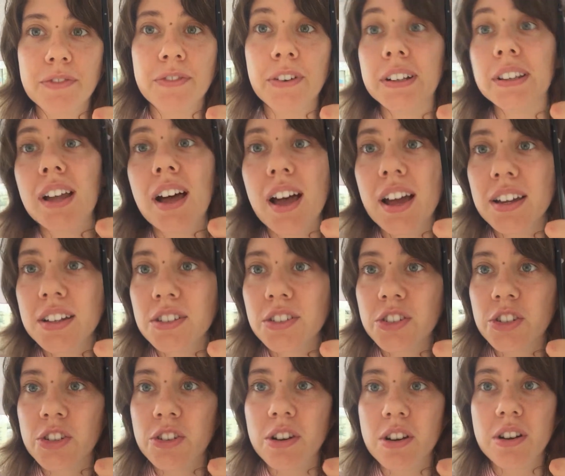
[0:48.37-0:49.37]
for
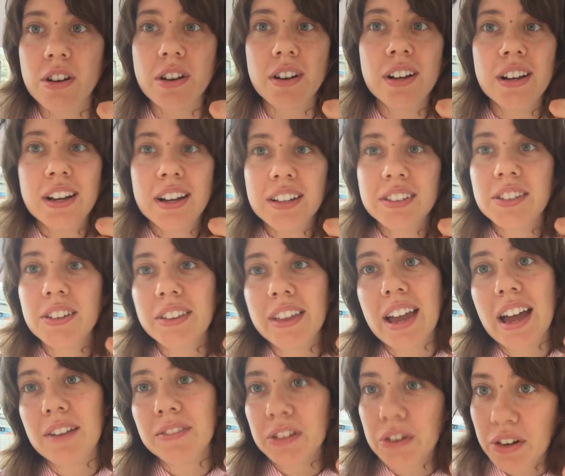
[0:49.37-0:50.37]
lunch or till they
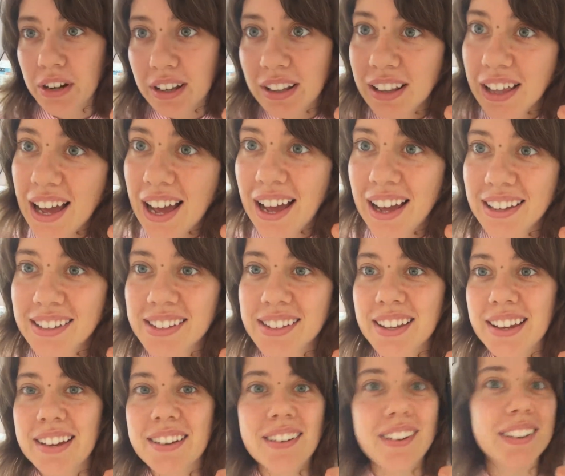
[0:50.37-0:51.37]
have to go to class,
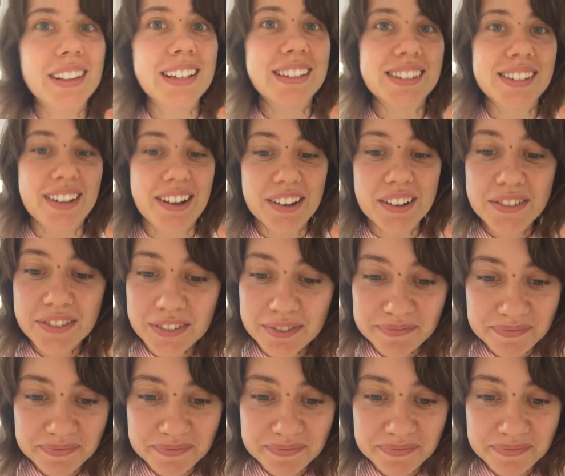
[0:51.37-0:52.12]
like all that stuff.